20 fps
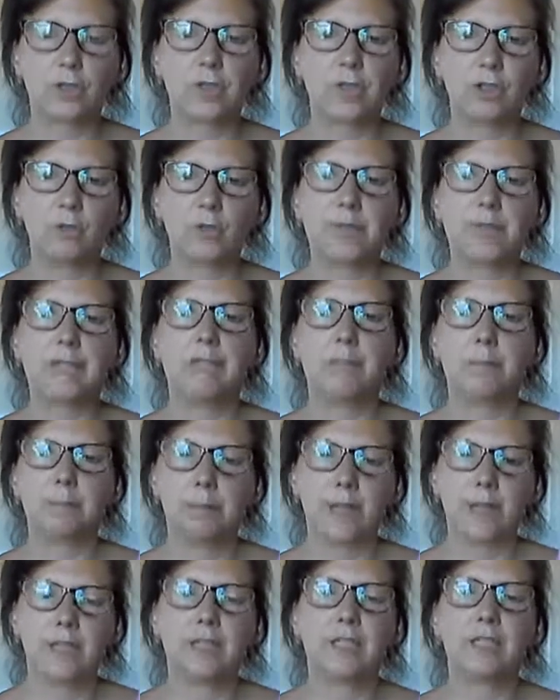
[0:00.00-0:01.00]
that you're eating
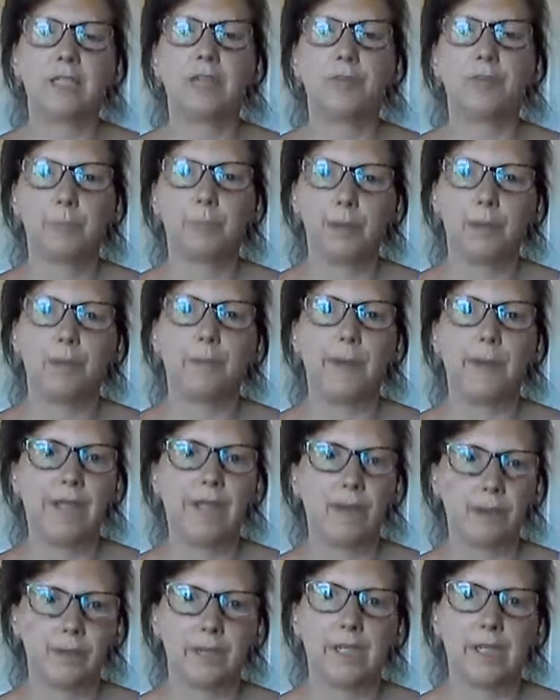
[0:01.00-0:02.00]
plenty of
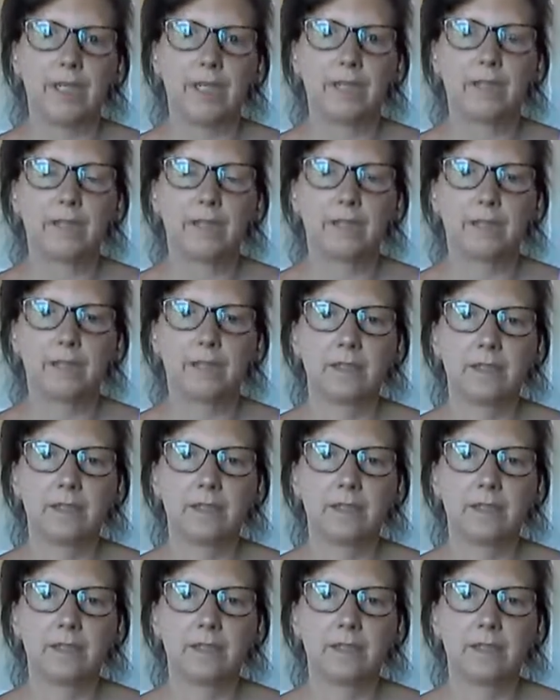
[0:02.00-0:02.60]
probiotics